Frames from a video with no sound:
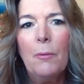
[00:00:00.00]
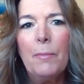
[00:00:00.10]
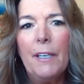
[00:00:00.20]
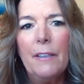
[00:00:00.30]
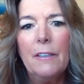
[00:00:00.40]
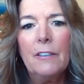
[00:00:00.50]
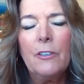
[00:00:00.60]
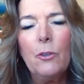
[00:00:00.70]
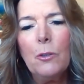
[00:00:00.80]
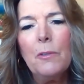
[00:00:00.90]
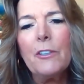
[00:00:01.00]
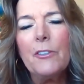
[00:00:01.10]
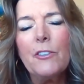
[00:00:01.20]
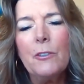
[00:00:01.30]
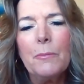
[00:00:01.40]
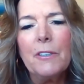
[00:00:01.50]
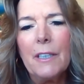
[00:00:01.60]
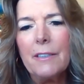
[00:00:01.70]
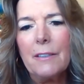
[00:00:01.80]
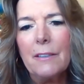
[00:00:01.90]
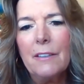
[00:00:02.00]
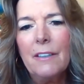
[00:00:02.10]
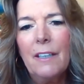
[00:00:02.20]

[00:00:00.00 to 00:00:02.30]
but the normal consumer doesn't.